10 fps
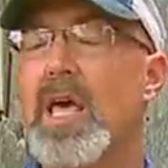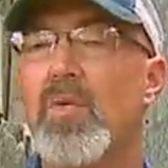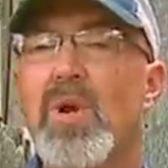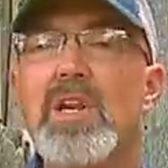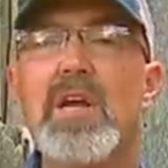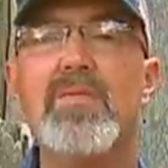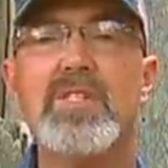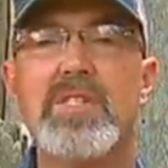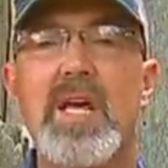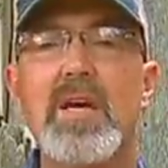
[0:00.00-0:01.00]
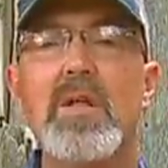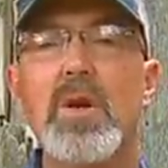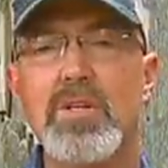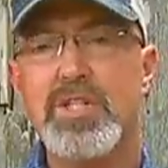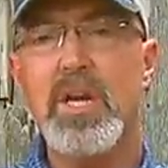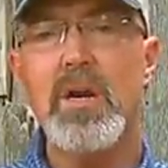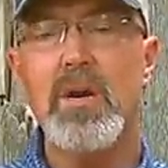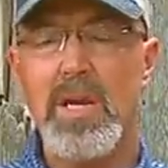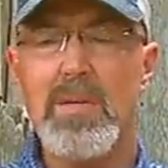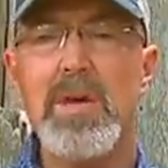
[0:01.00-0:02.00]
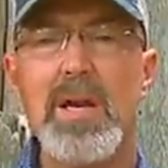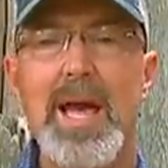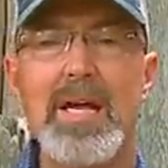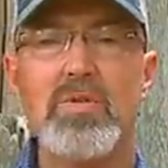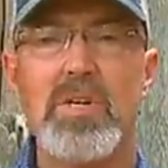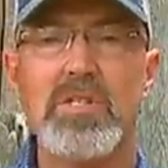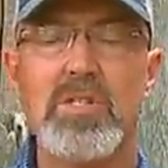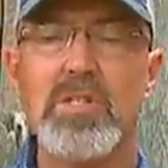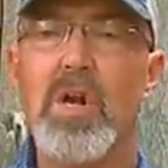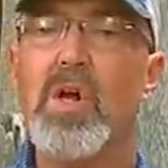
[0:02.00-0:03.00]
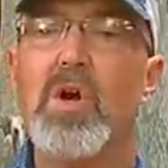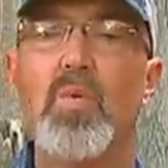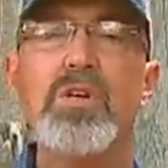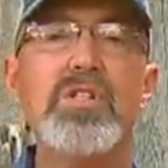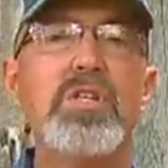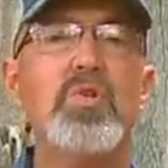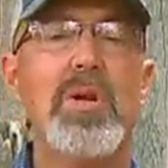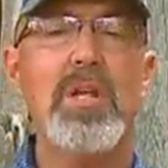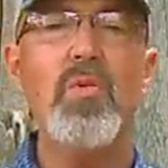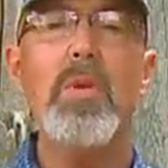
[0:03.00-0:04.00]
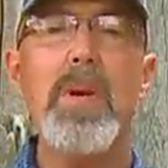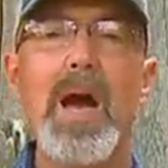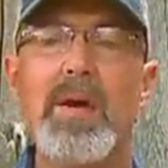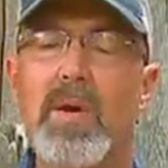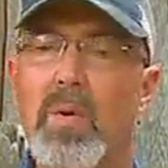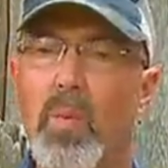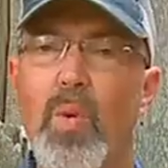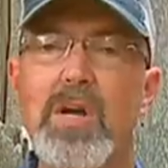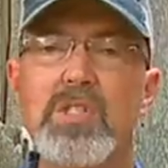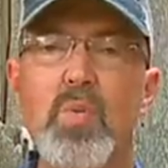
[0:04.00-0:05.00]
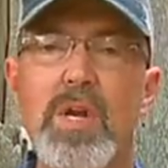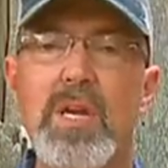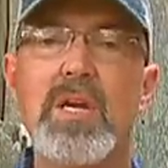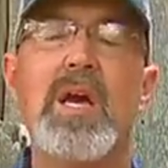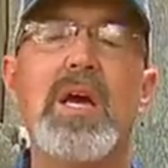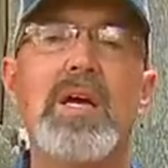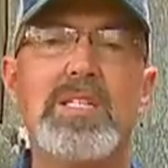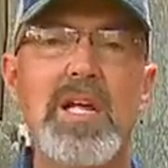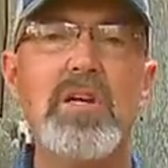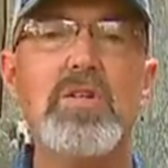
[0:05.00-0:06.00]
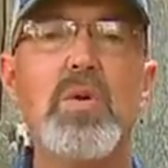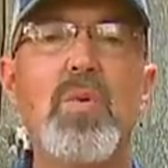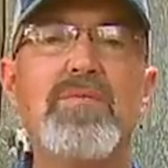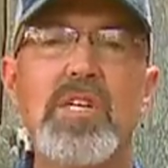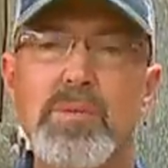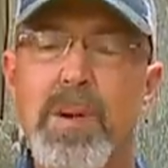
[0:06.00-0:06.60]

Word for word: and we never sell or share email addresses. We'll send you a little reminder once a week telling you we've just